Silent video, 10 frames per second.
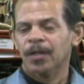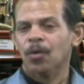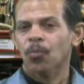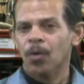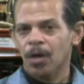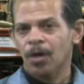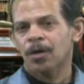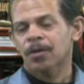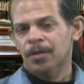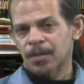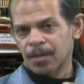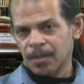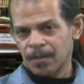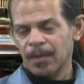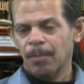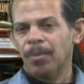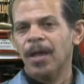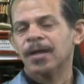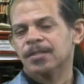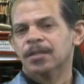That wall that
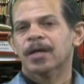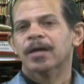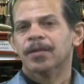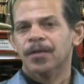blocks a lot of